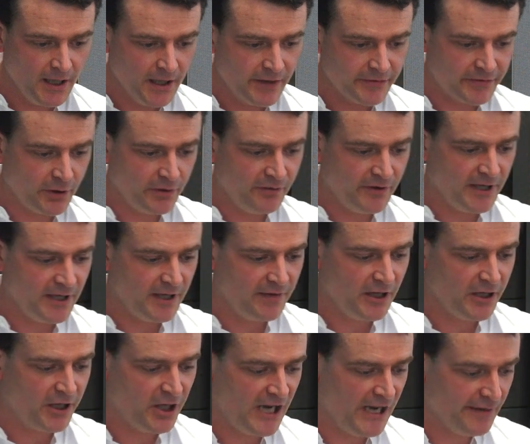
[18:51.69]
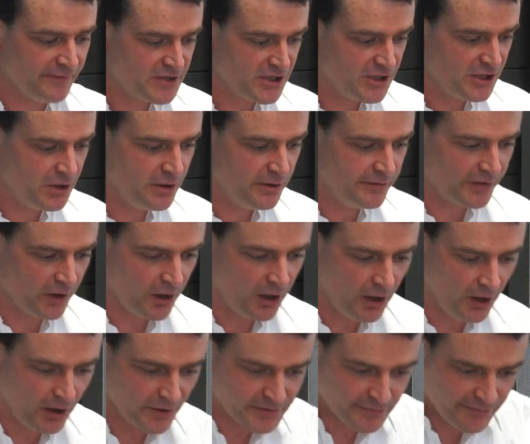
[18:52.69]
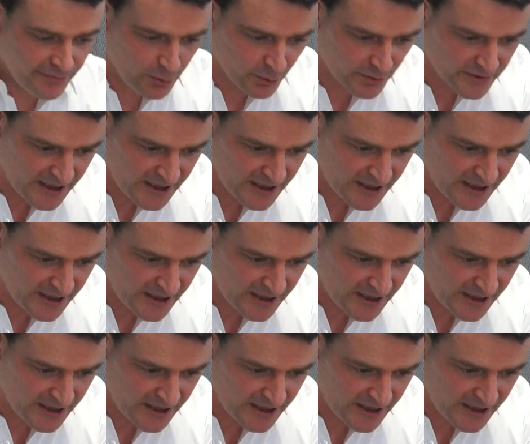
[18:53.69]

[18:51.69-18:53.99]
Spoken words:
So they're going to have to use our default